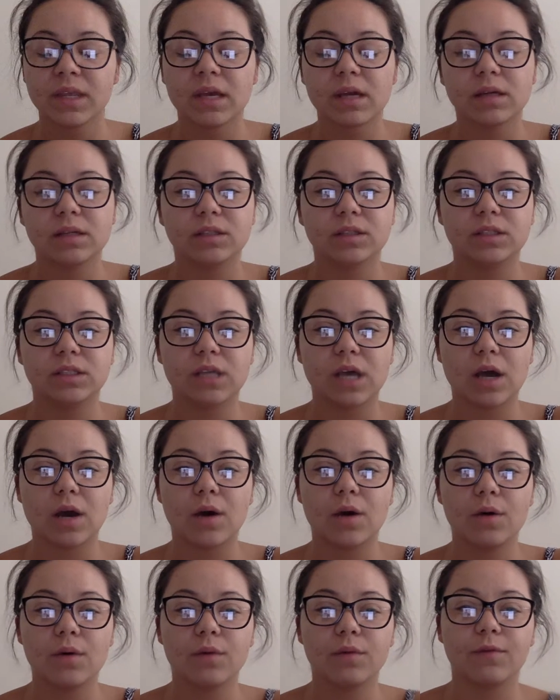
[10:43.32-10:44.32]

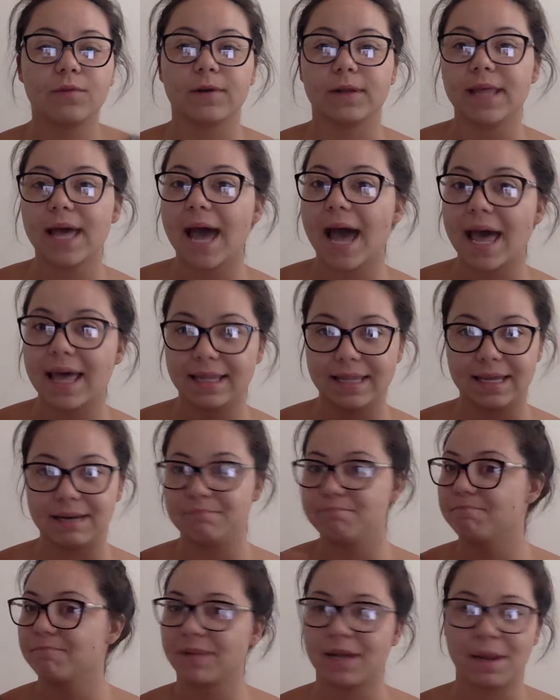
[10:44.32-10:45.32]
So for that, and
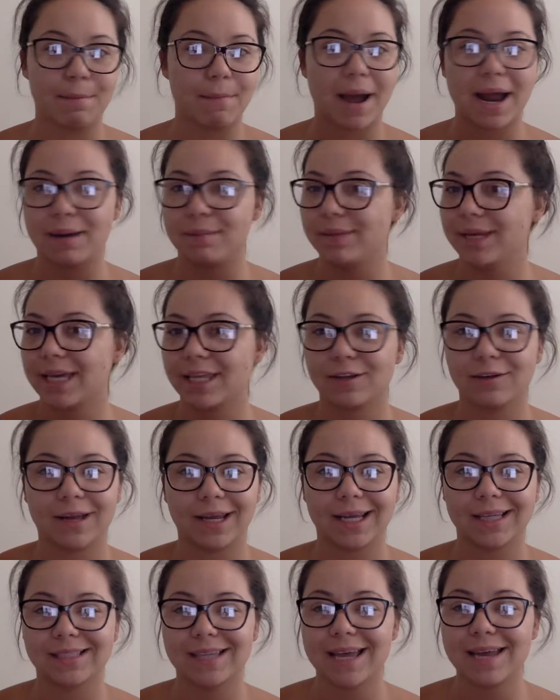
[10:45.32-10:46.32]
then combine them together,
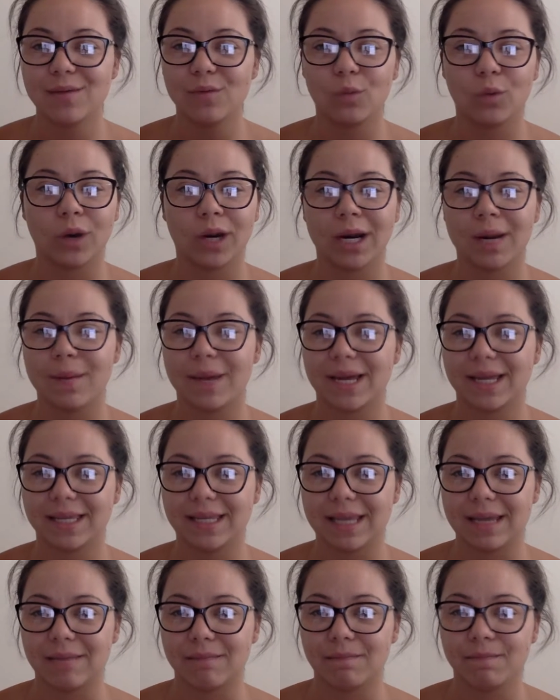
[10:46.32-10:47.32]
like I said, we're gonna make a
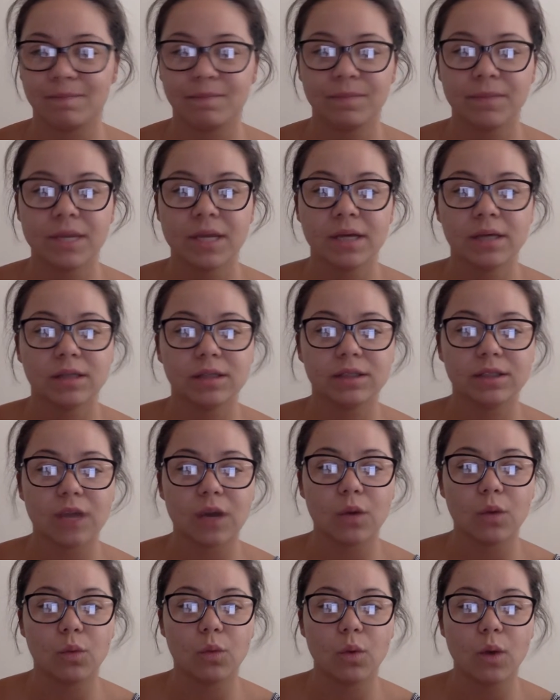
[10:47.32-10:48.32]
theme.
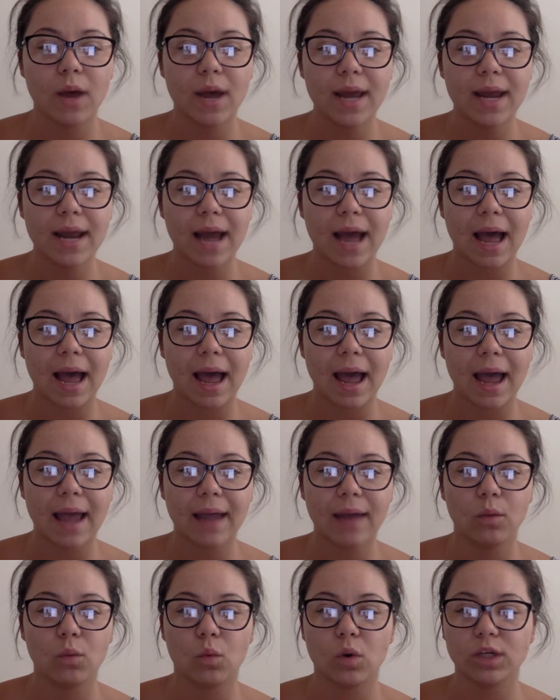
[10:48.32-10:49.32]
So what
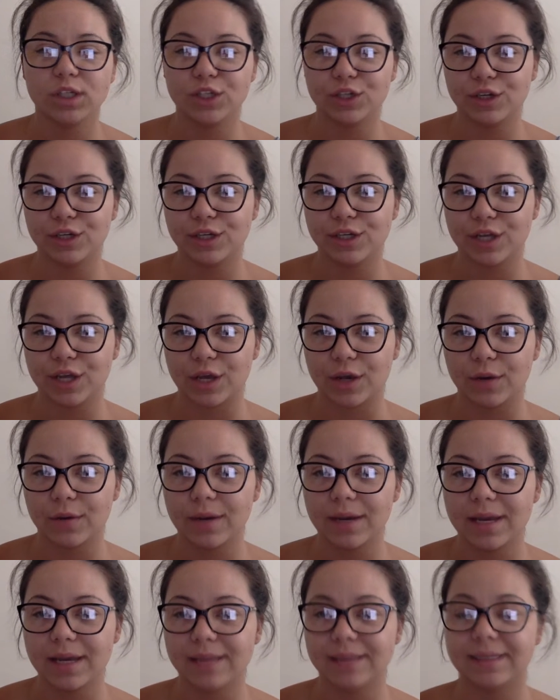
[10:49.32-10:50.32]
I want you to do
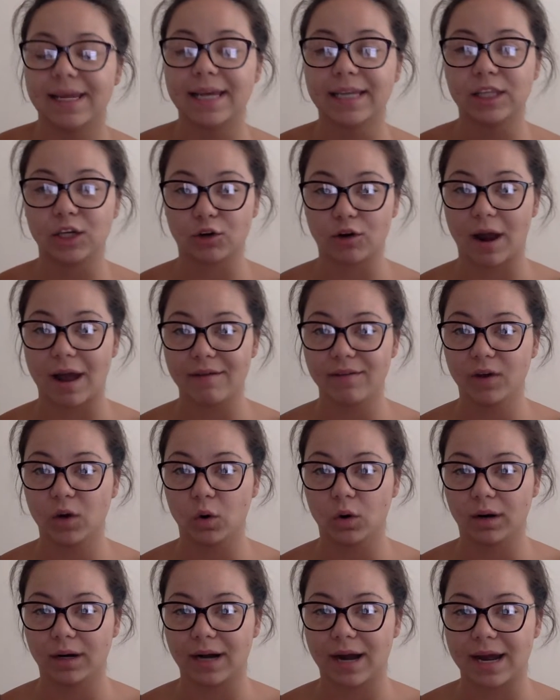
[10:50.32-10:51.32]
is take the graphic
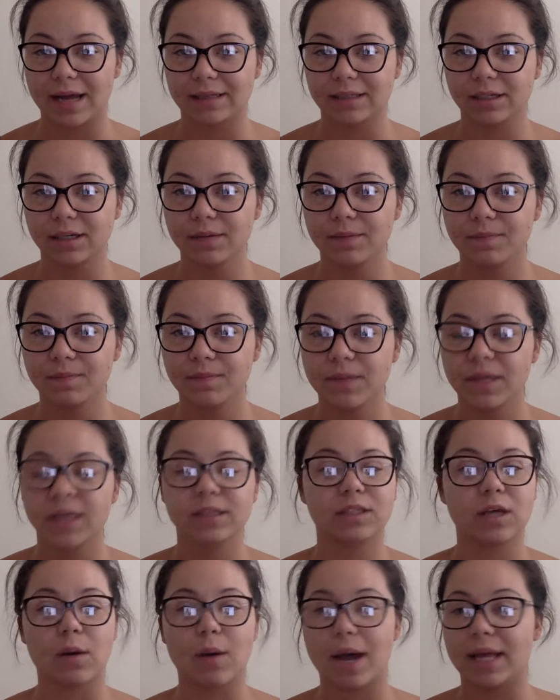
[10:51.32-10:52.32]
organizer.
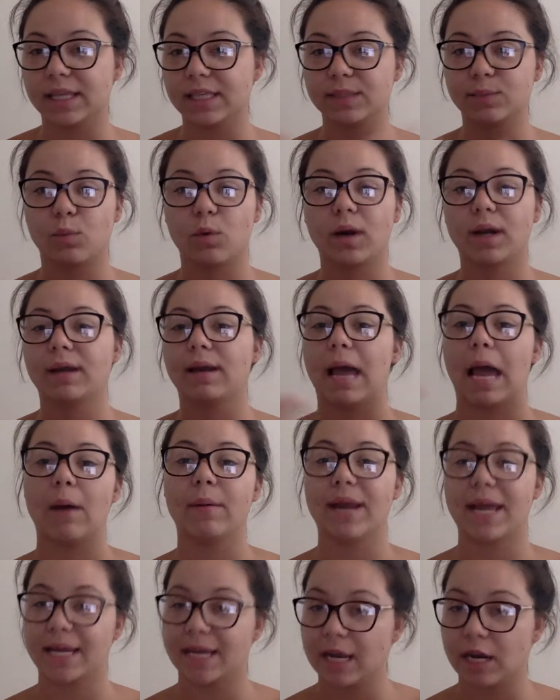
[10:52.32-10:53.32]
So at this point, I
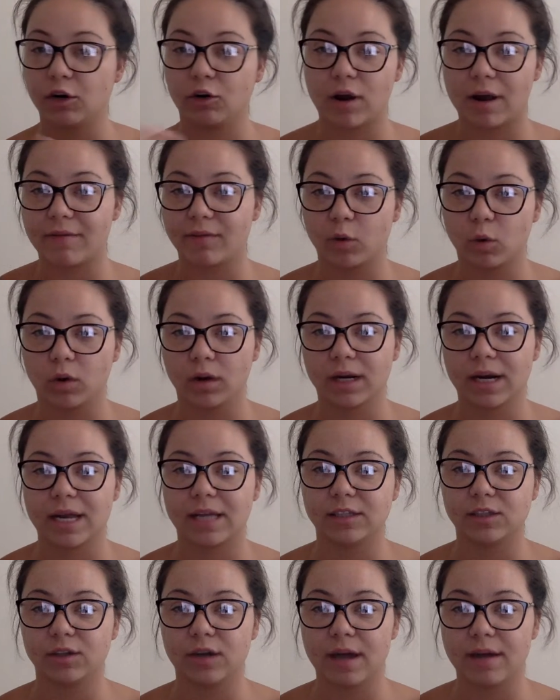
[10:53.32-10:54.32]
would hand out a graphic
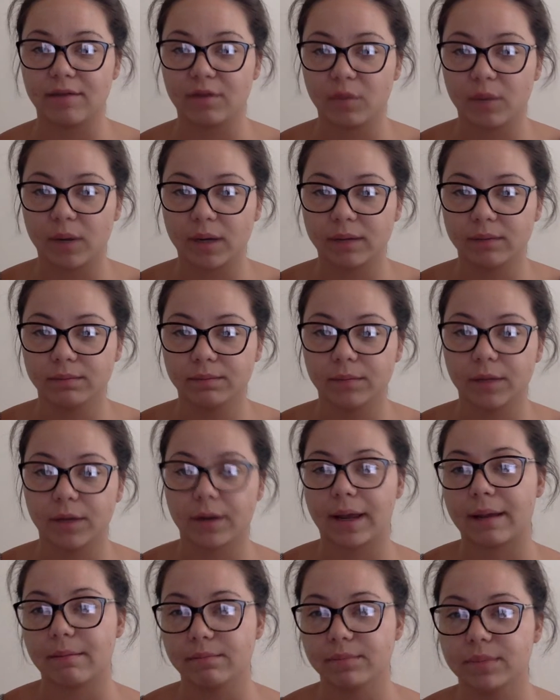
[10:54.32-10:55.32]
organizer to everyone.
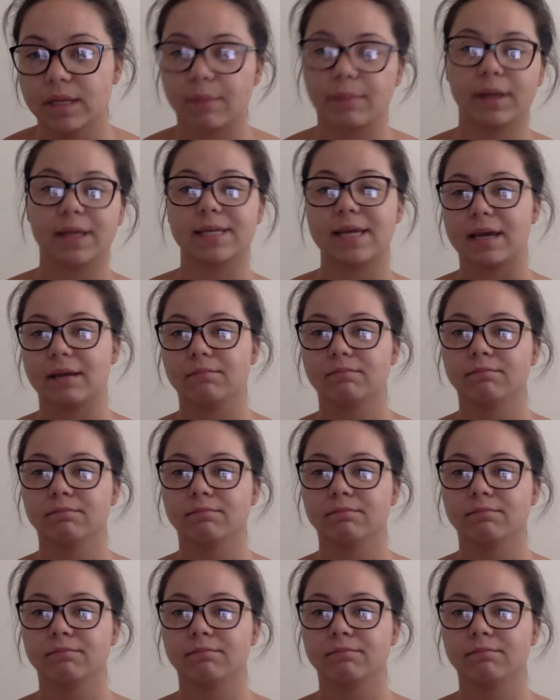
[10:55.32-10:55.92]
Okay, I'm gonna take